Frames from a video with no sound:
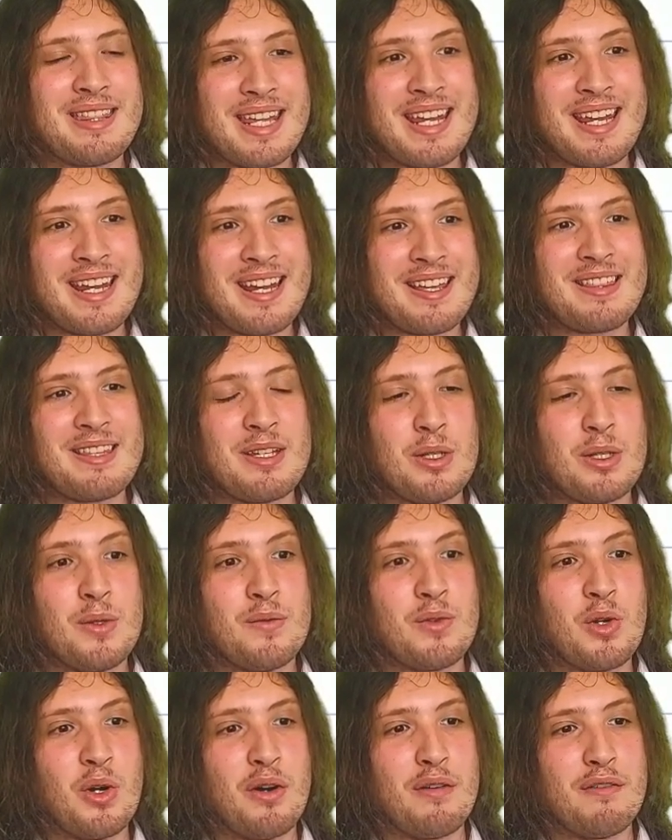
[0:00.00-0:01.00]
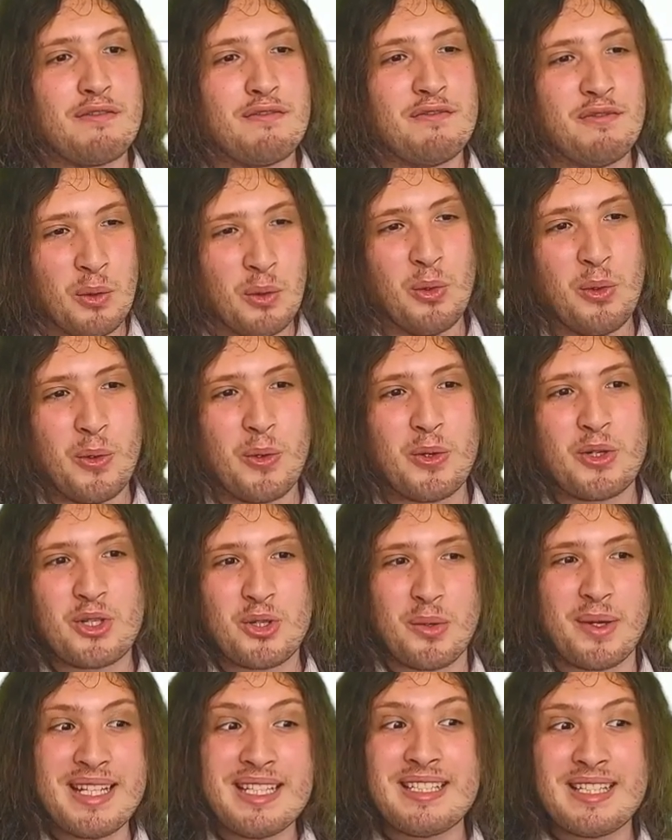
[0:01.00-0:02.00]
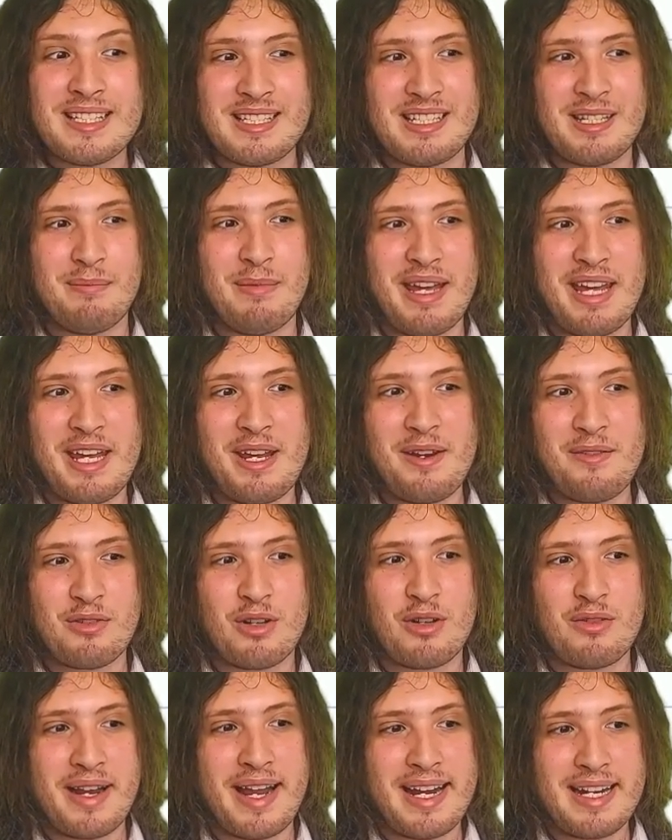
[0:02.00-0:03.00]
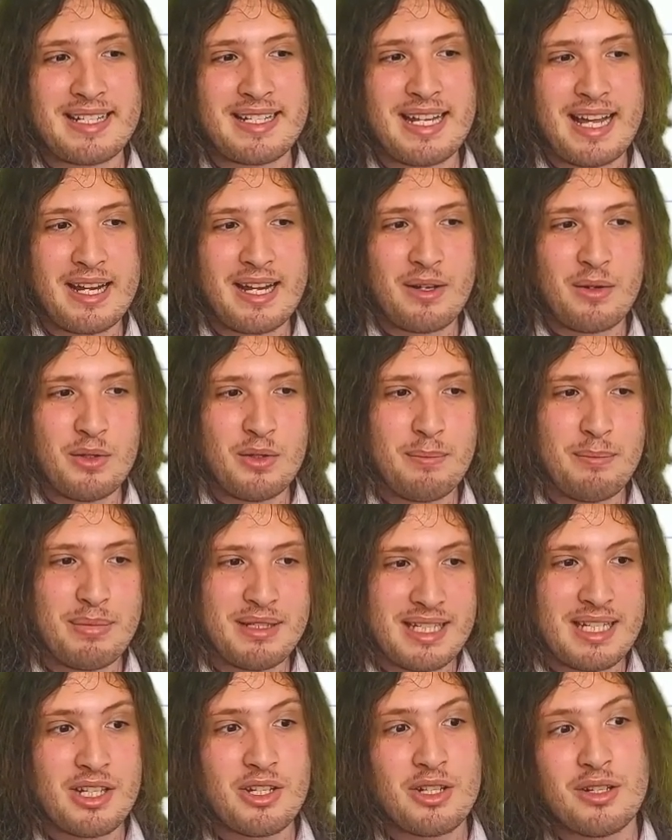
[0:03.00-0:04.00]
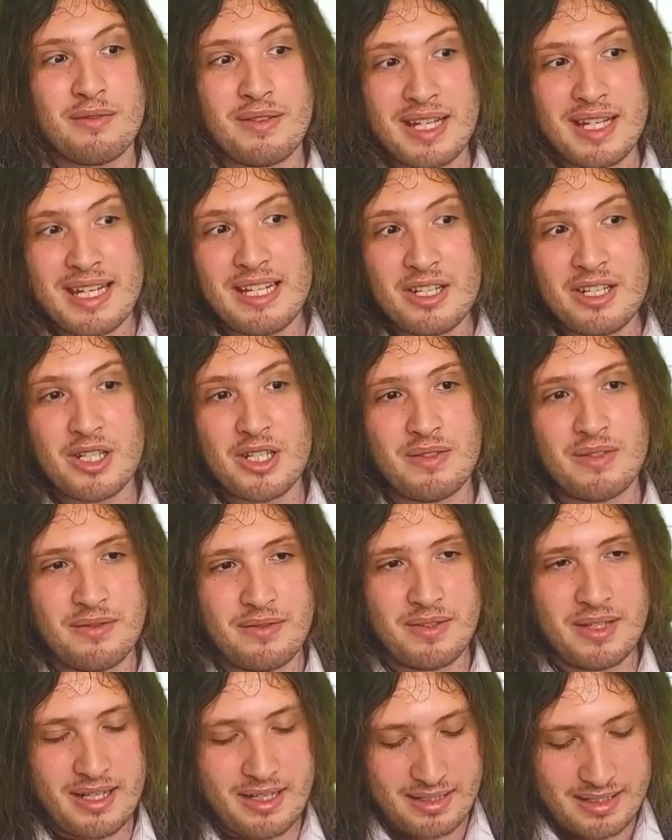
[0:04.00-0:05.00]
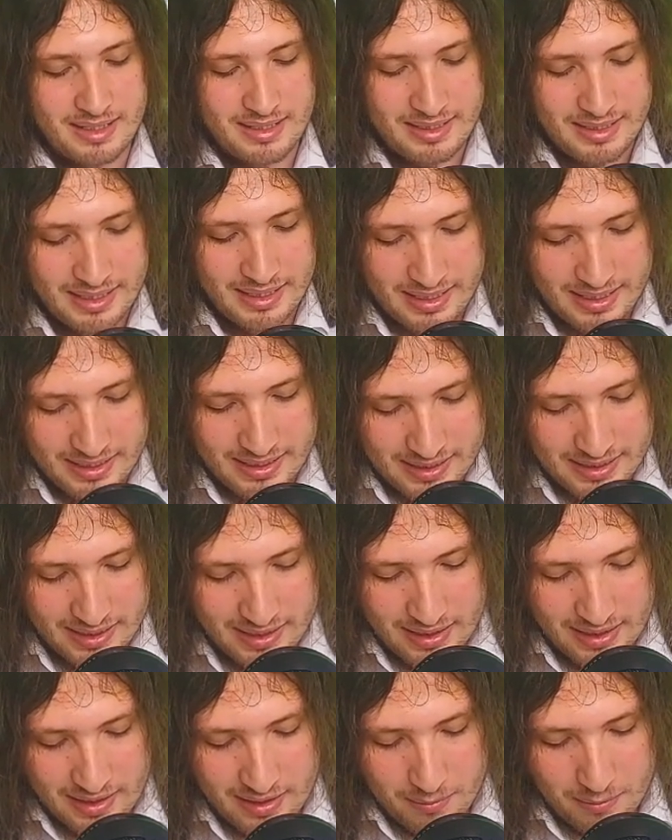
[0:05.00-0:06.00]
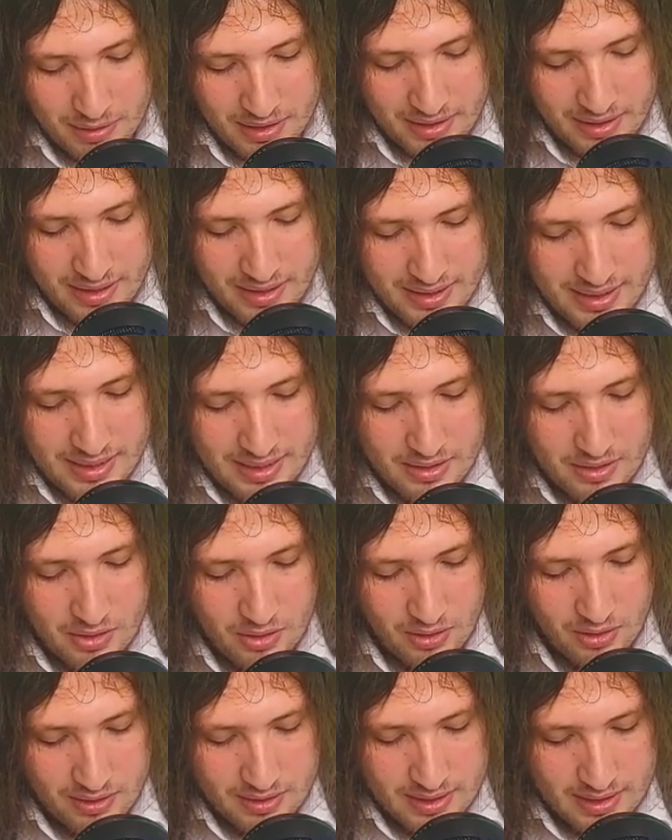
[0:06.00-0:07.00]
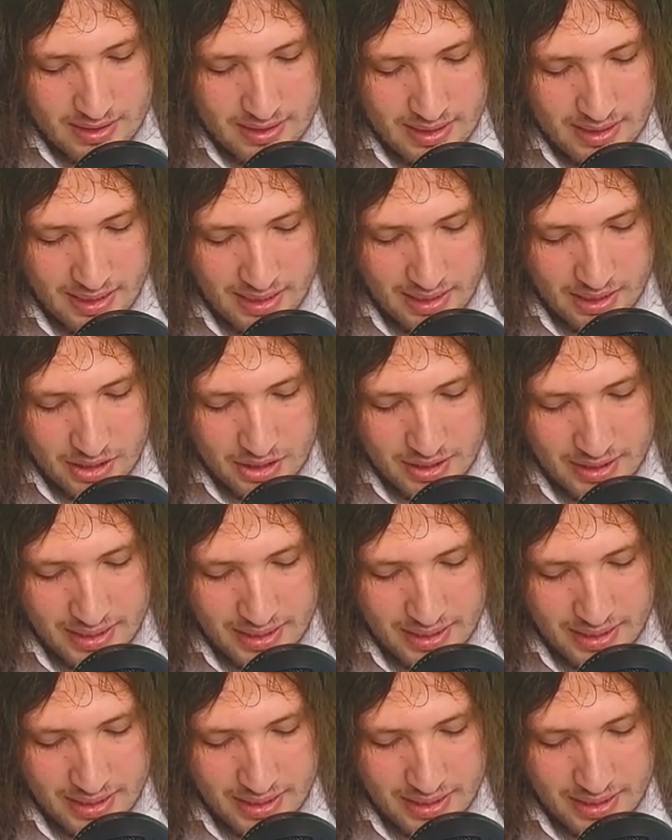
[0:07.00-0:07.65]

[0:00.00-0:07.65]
think that you've got 4 choices to make for a rectangle, the position of each of the vertices. Because it's got to touch